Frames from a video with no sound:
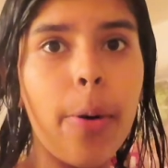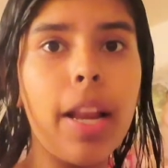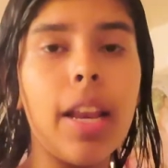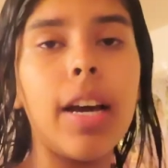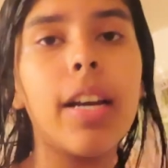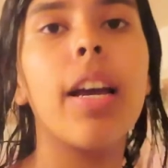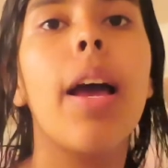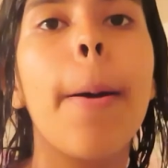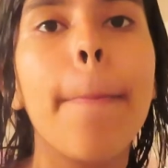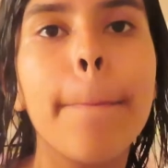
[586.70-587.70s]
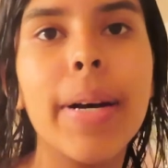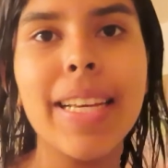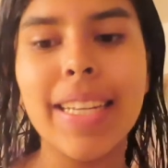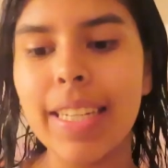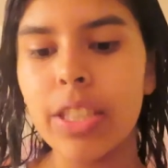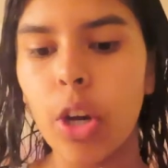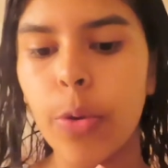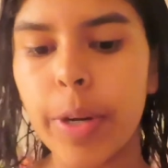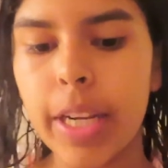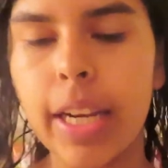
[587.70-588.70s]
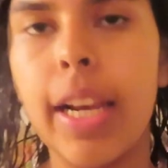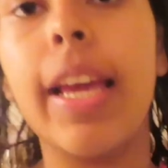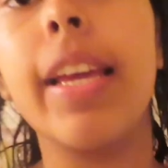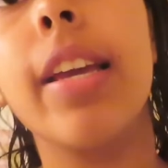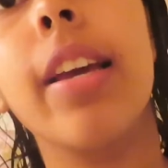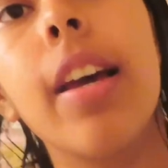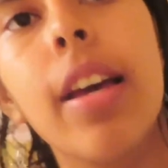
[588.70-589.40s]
I look, but it is already late.